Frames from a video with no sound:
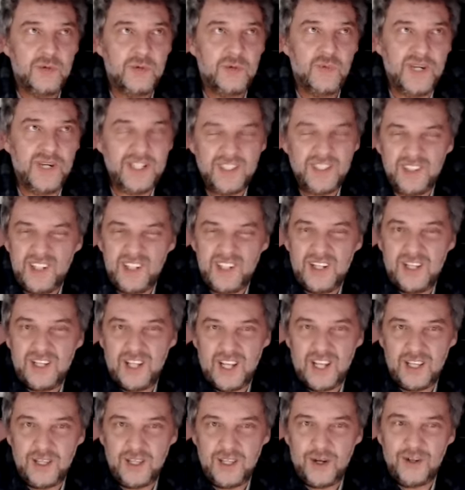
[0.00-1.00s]
went on
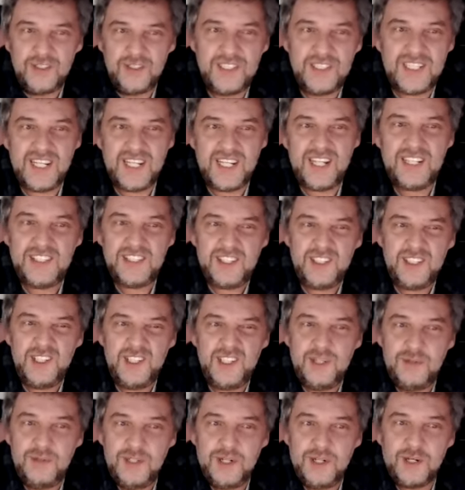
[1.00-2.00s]
a long date to
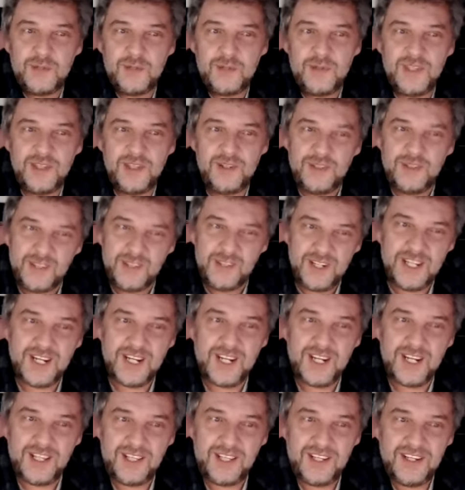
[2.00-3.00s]
New York with another
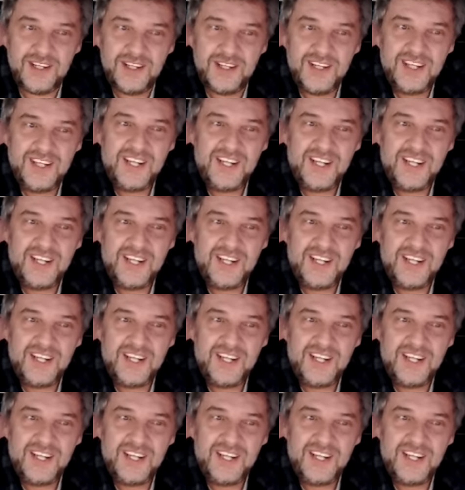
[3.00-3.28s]
girl